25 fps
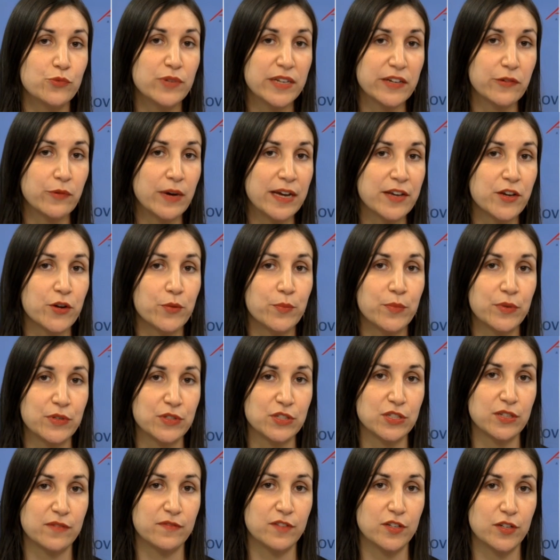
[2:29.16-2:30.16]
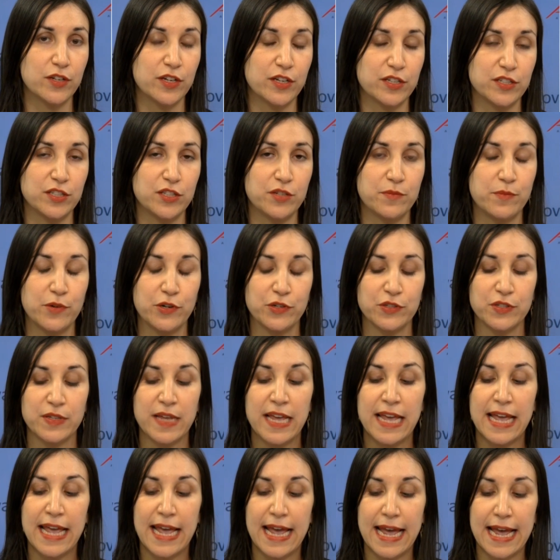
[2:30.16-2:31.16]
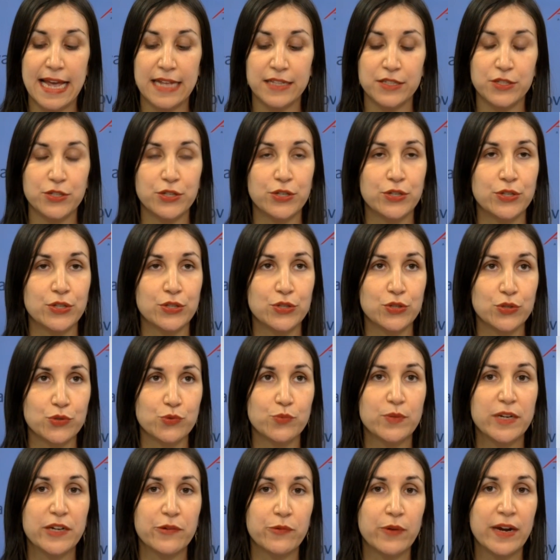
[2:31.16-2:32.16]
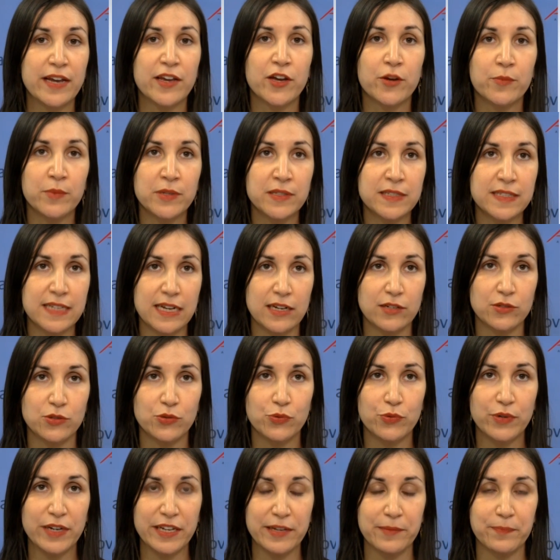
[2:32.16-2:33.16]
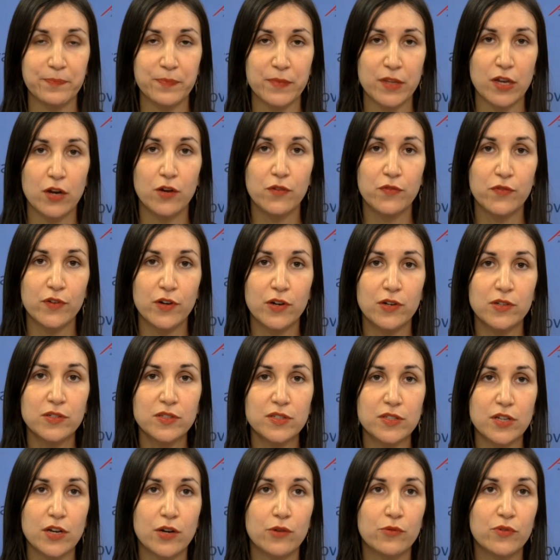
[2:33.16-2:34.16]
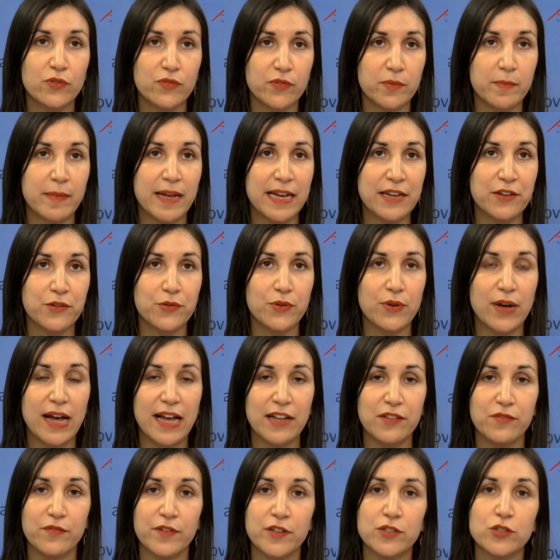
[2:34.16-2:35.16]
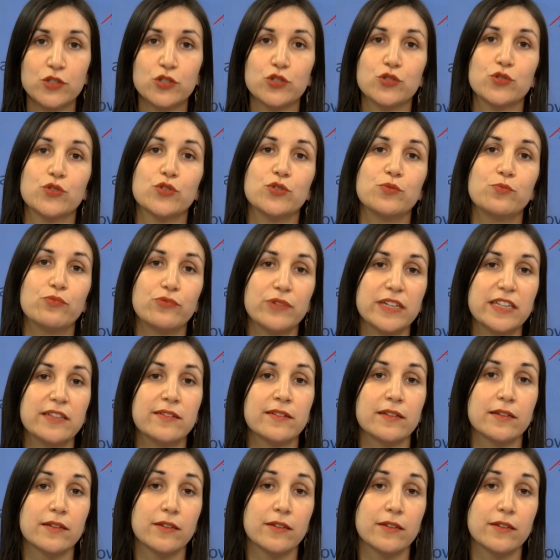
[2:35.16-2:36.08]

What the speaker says: requirements of the customers. And those requirements are three. Of course, Rovabio Advance should bring